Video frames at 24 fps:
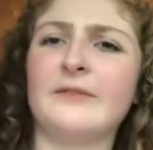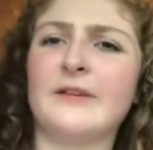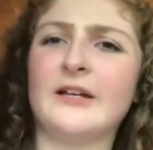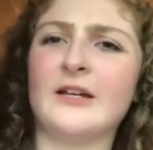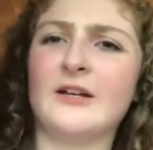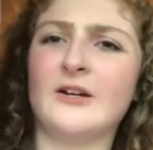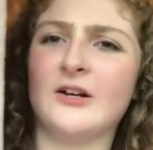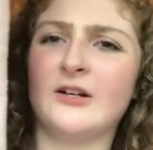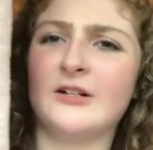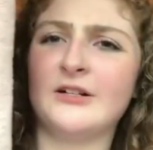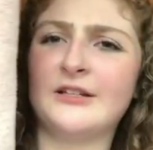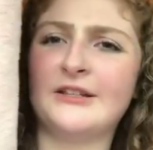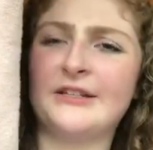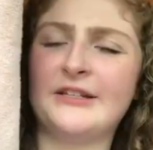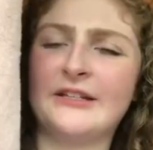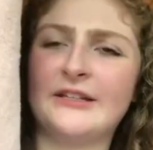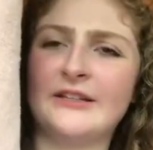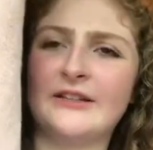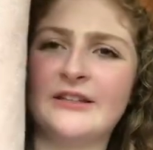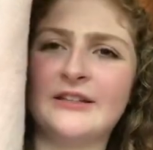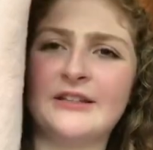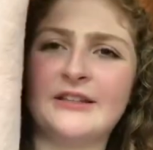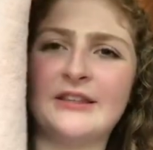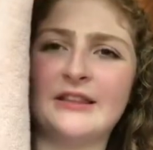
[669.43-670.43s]
of like hard to see
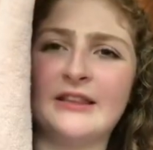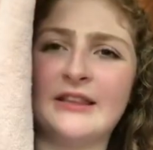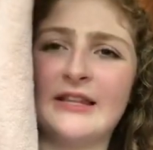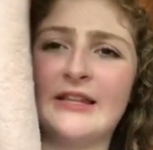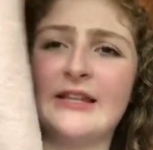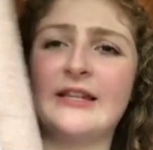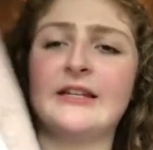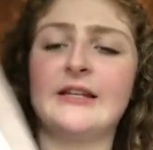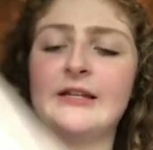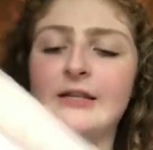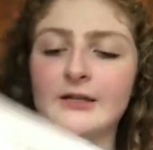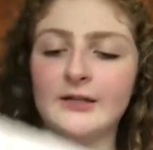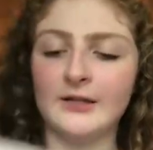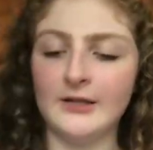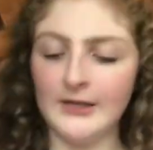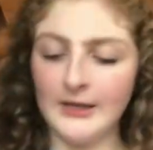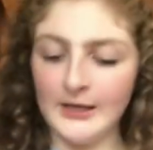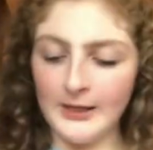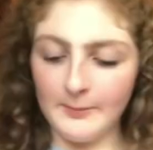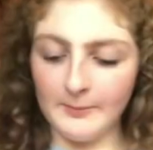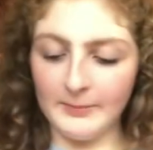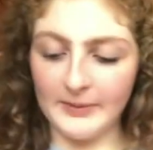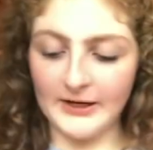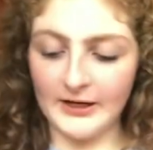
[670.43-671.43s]
in this lighting
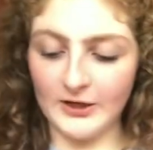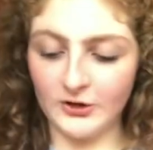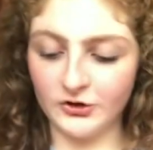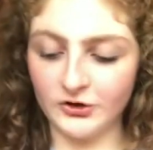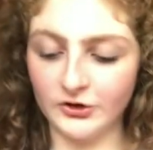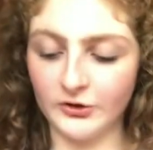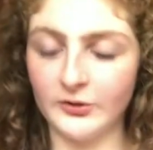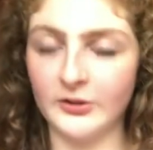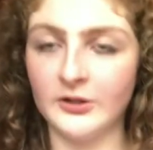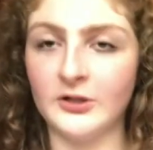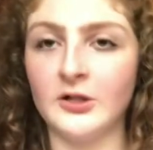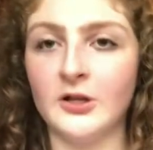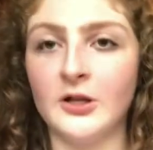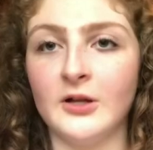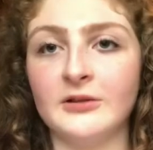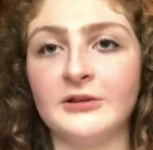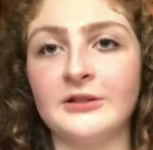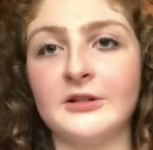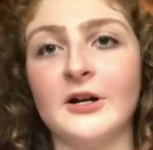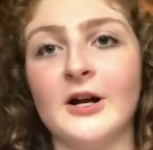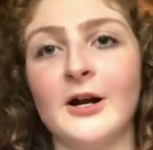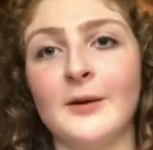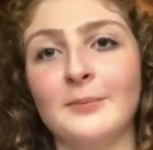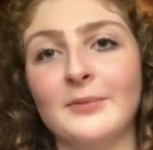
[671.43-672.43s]
but I'll show a
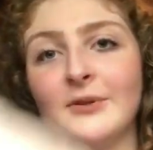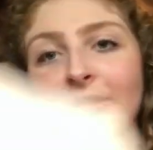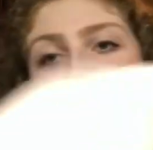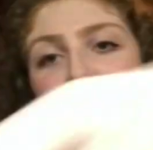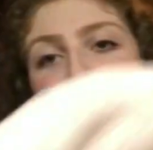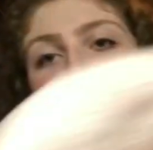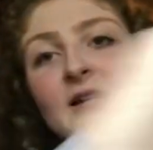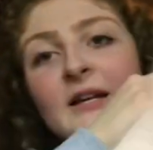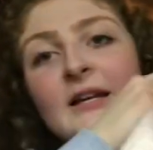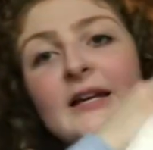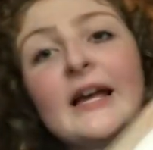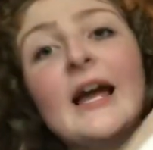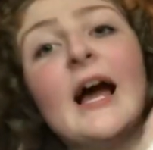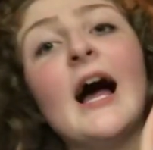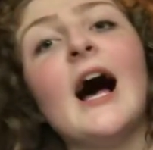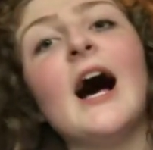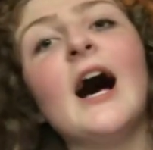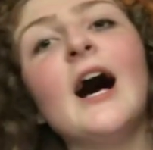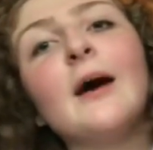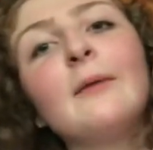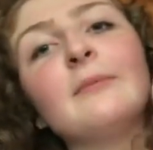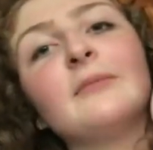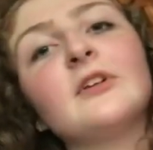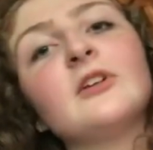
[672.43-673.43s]
closer up look
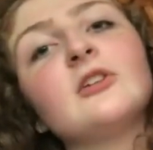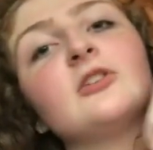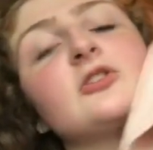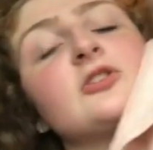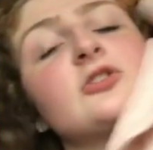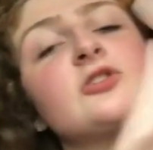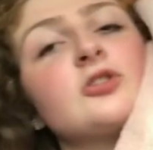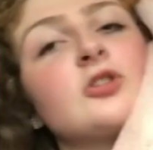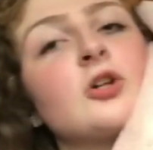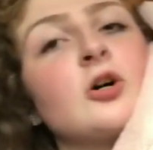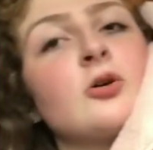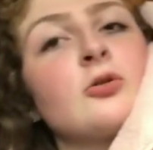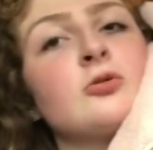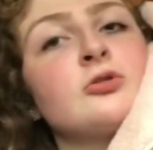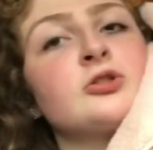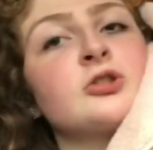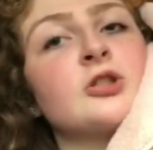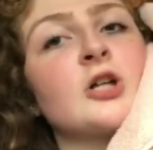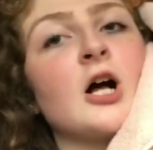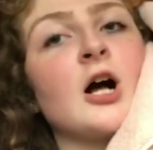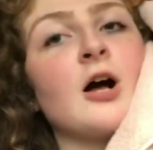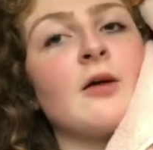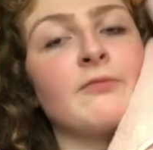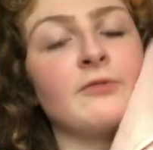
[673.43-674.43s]
um, they're so
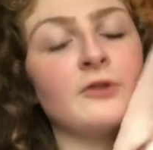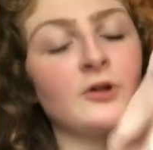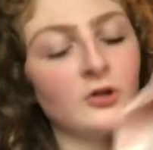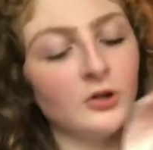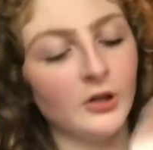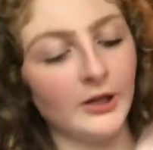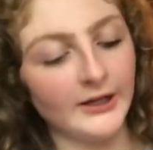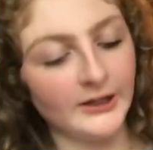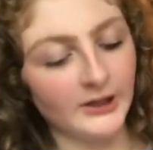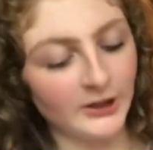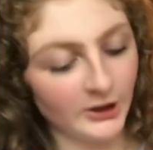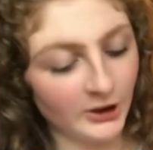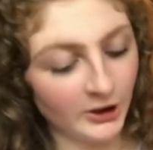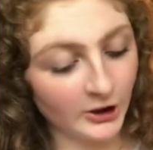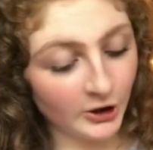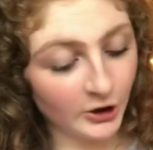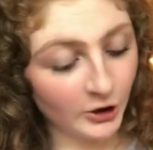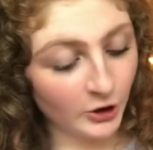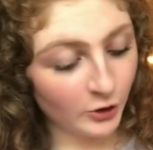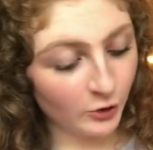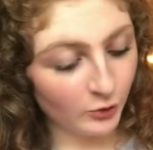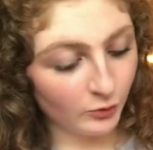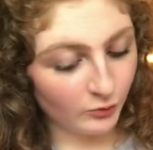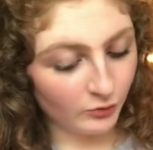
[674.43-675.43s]
soft they're like
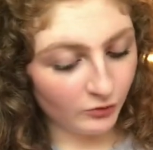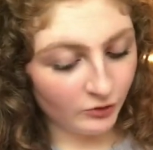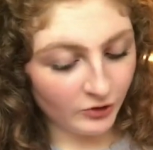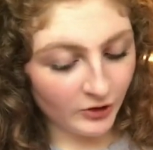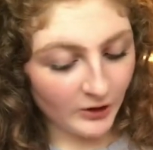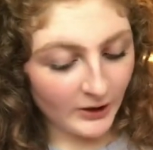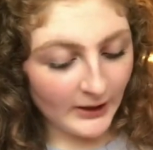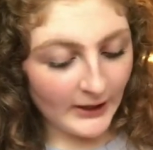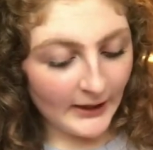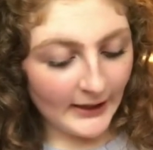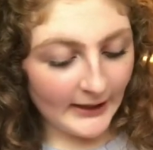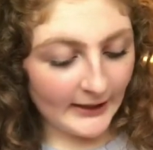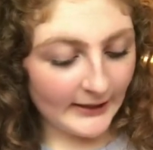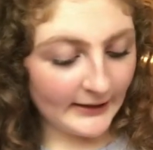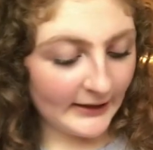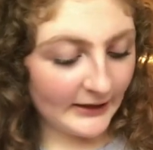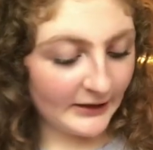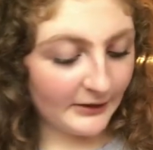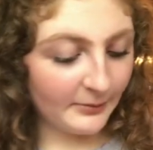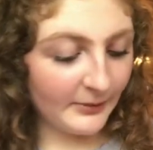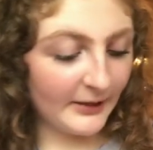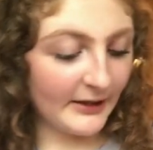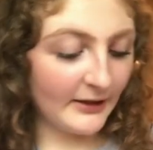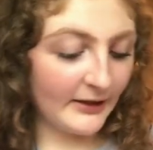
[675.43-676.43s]
huge and
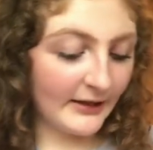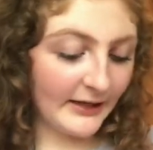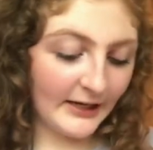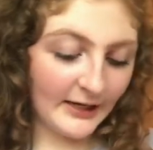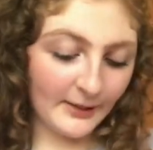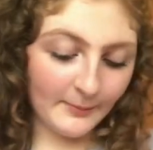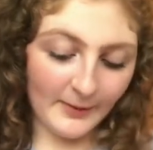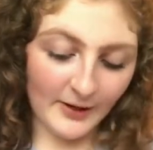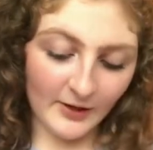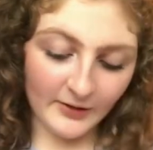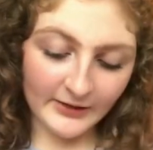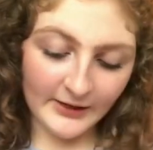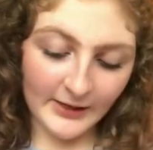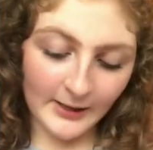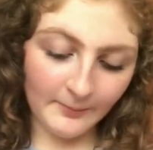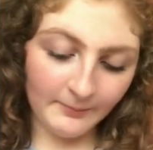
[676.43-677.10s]
that's what I like about